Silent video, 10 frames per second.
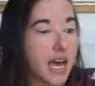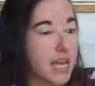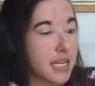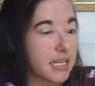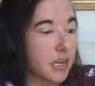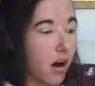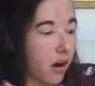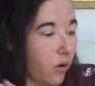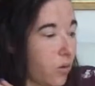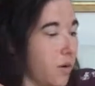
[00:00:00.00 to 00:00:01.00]
as
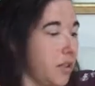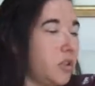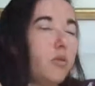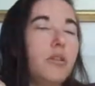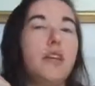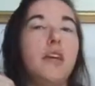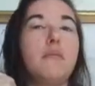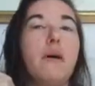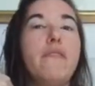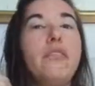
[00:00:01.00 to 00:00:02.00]
I always do at the
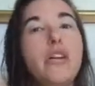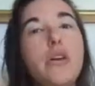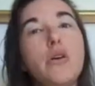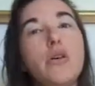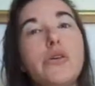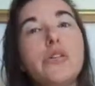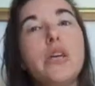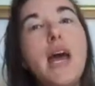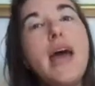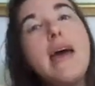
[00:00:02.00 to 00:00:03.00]
end of my videos.